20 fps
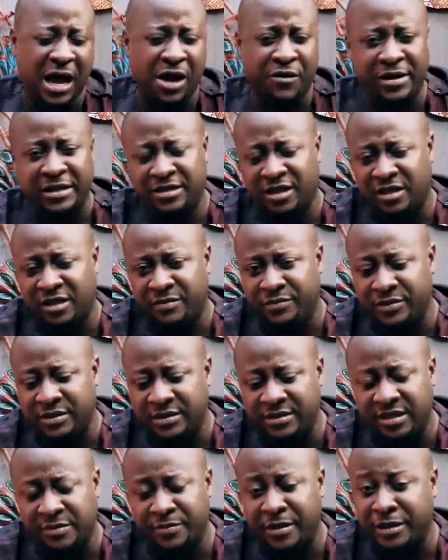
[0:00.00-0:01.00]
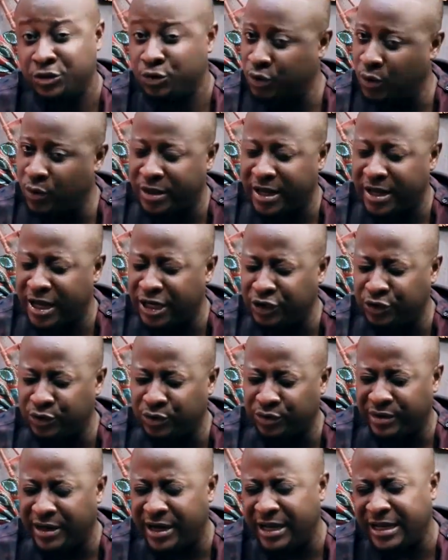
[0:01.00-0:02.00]
car rental business. But you know what I
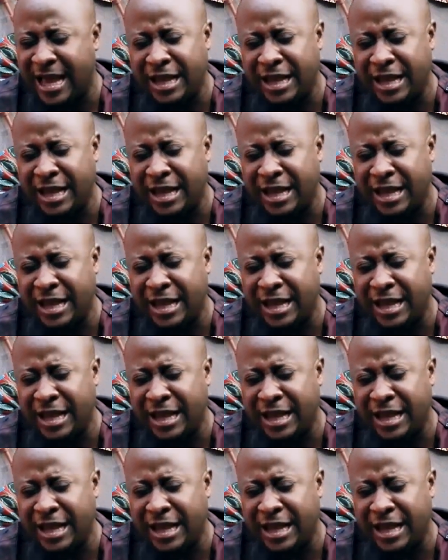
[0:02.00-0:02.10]
do, right?